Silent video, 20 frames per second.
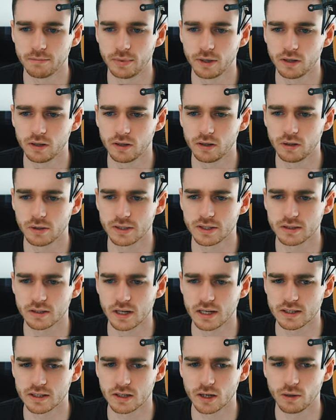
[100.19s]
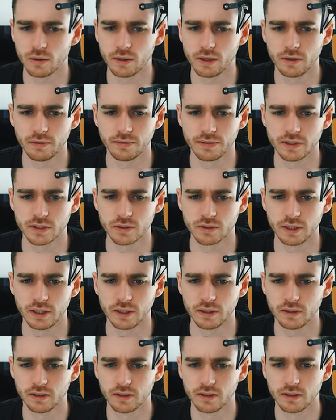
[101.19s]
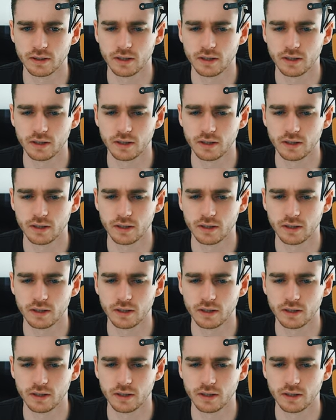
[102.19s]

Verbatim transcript: but oh, it's, it's going off the screen.